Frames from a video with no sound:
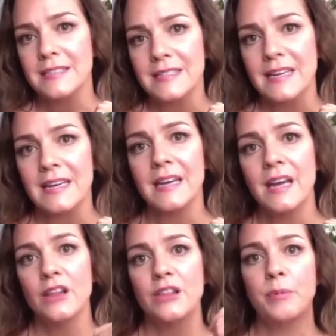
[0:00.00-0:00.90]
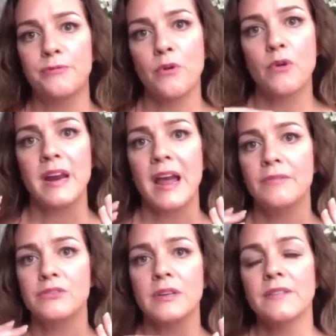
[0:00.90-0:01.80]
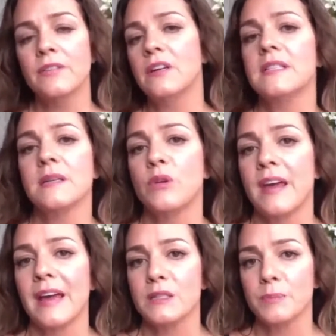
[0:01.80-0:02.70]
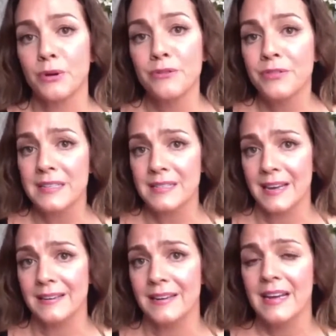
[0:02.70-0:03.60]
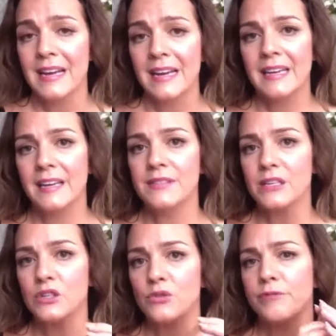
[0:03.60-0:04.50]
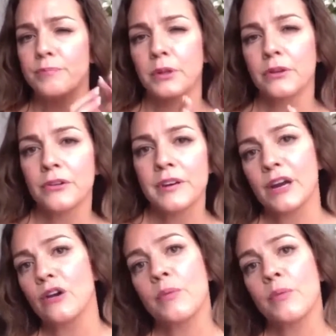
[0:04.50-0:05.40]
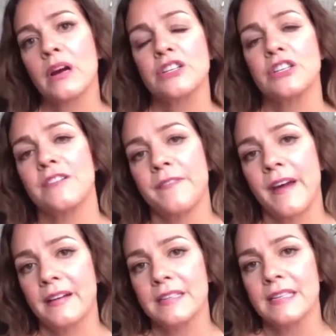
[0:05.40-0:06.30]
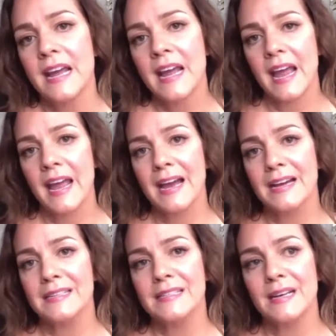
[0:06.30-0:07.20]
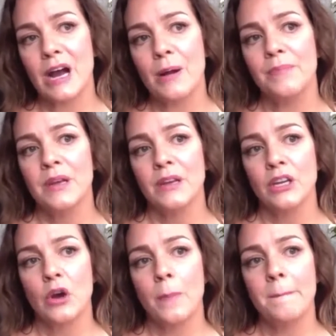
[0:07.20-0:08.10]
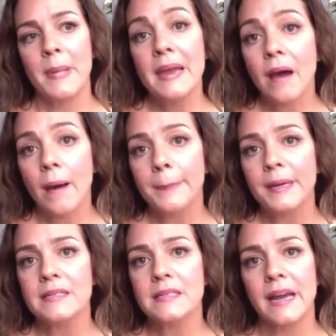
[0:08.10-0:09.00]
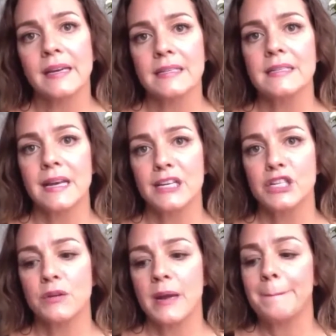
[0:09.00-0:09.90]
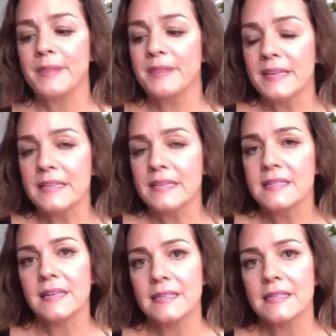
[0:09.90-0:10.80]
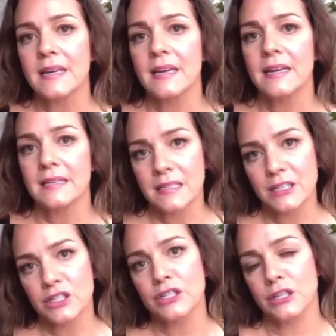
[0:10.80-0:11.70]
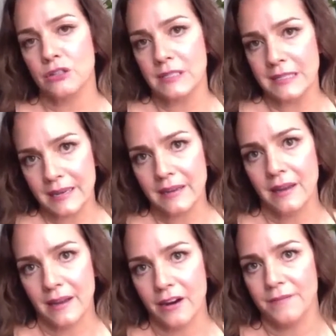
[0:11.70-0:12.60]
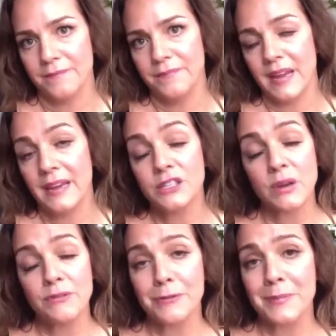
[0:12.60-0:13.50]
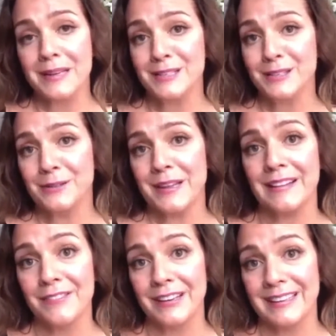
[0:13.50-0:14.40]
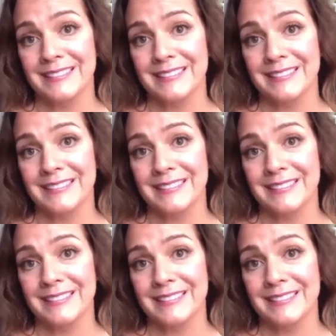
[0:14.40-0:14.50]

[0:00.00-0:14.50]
see the before and after, even on someone that has perfect skin. It gives that sort of blurred airbrush effect. And, you know, makeup is like an accessory, but this is an extension to your skincare. And it's great for men too. They love it.